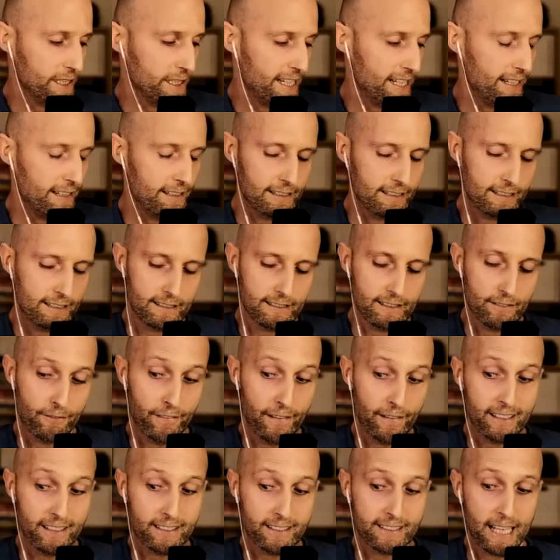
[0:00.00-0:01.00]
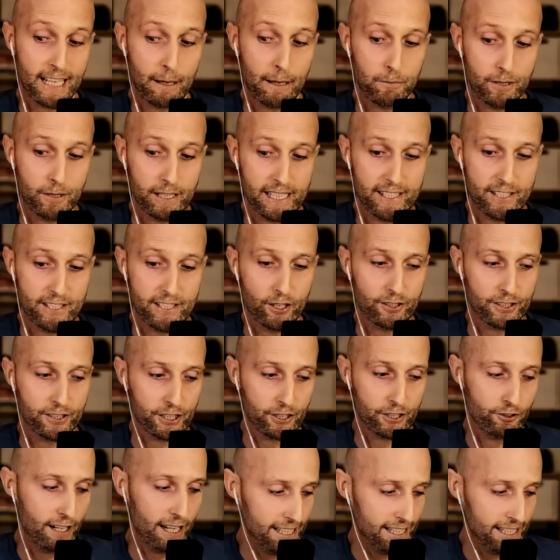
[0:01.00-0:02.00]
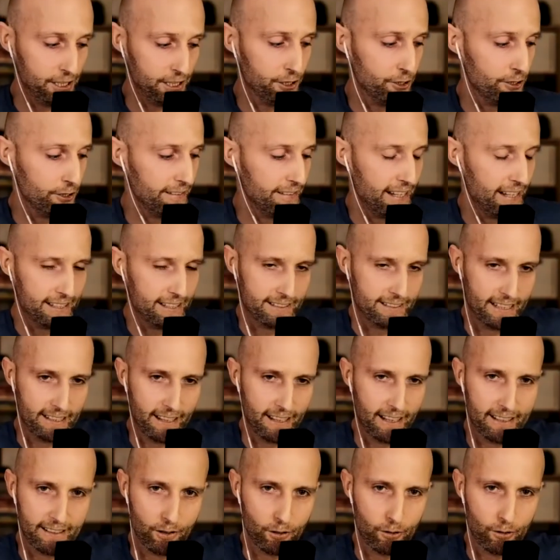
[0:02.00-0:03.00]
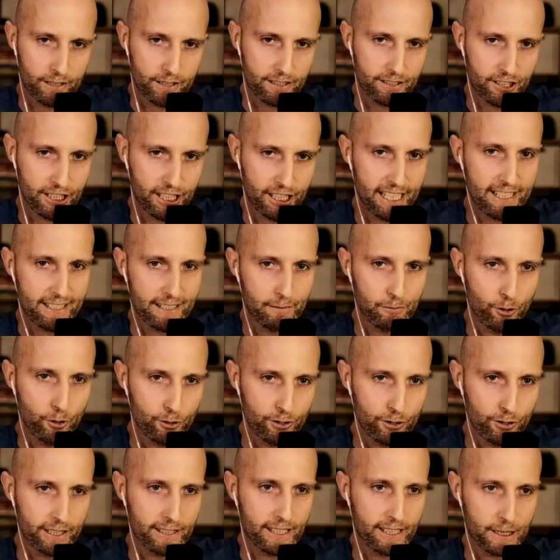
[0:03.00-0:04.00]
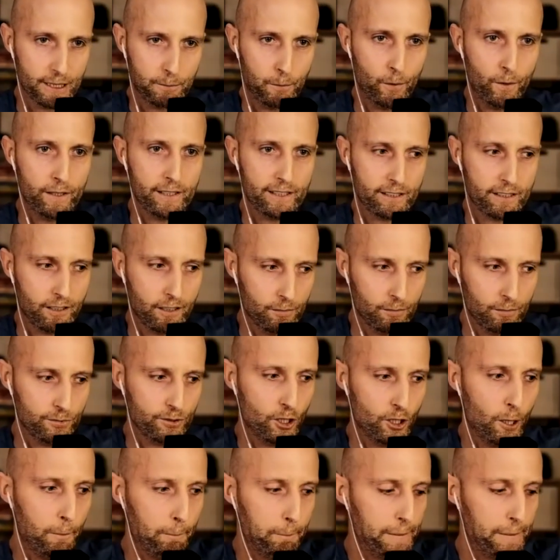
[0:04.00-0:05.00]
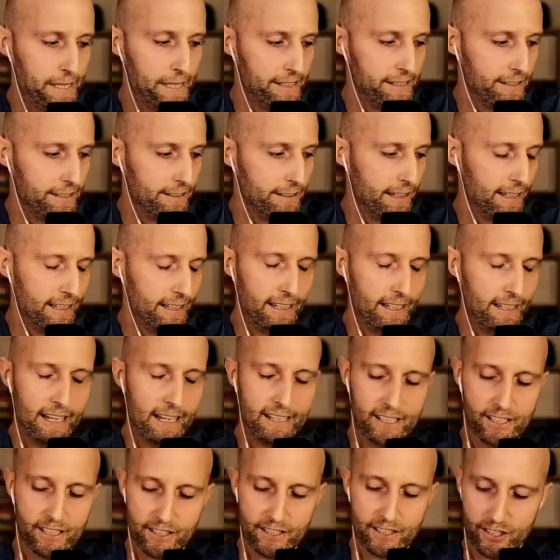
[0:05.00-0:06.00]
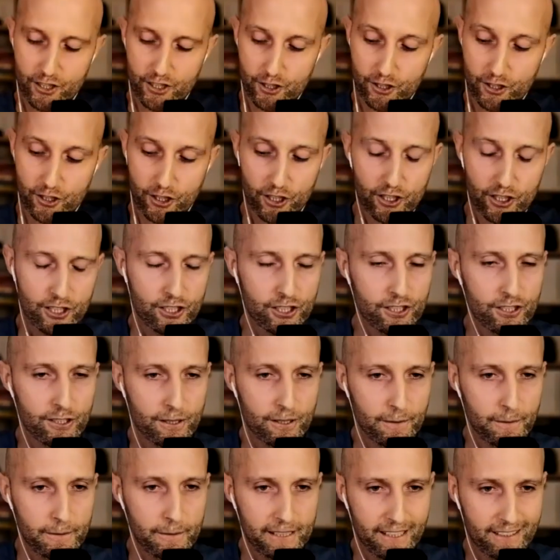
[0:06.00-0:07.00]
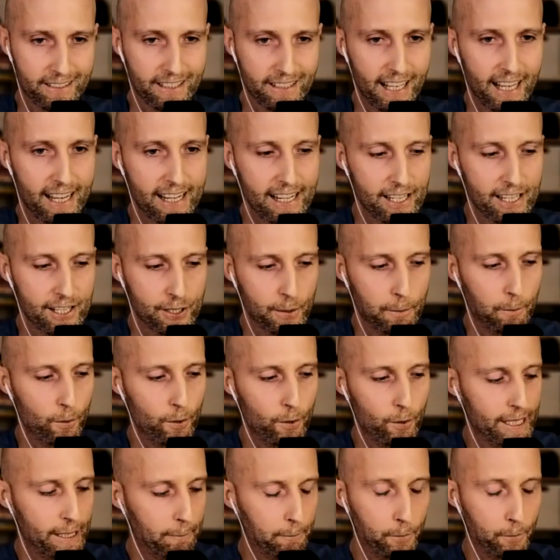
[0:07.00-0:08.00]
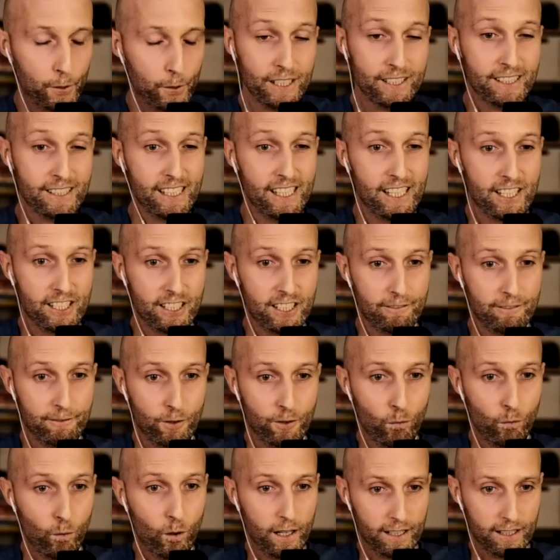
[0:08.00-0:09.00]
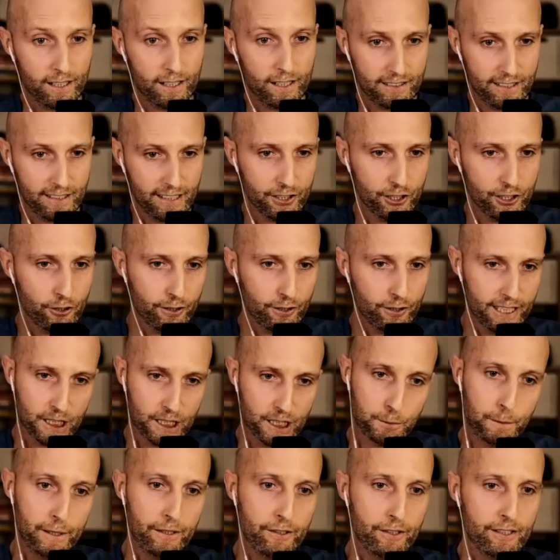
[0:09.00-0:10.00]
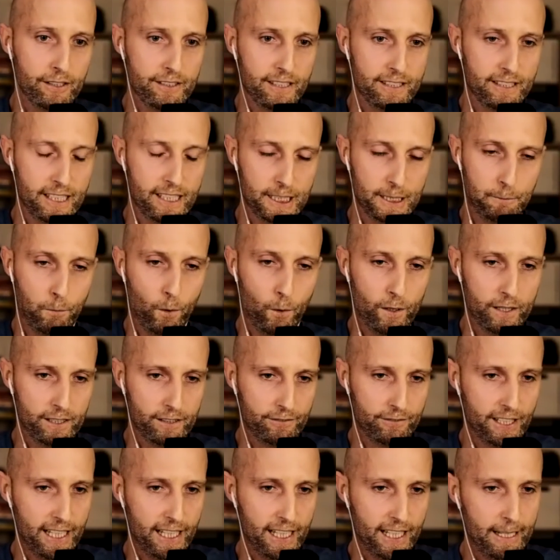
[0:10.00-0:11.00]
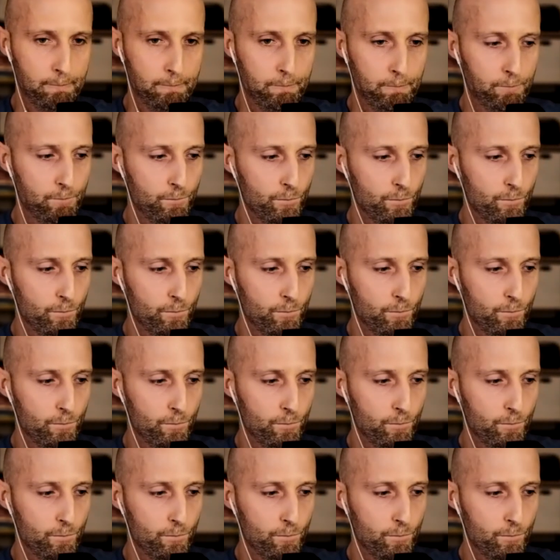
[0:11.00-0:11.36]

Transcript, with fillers: I, uh, the final step leads on to gratitude, and that's I, I, always change the music at this point. It comes upbeat, and it's just designed to bring appreciation for what is in your experience at this point of time.